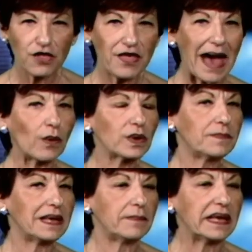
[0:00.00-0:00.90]
That would
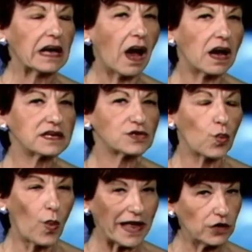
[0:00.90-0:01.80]
be because
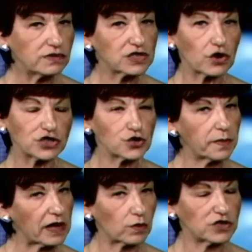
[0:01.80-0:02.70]
when you start your
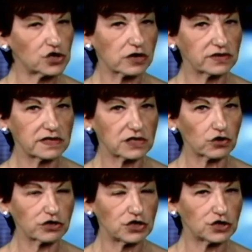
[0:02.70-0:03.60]
meal with sugars and
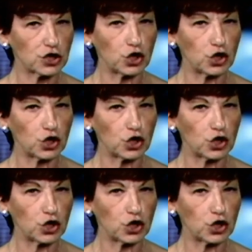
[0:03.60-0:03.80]
starches,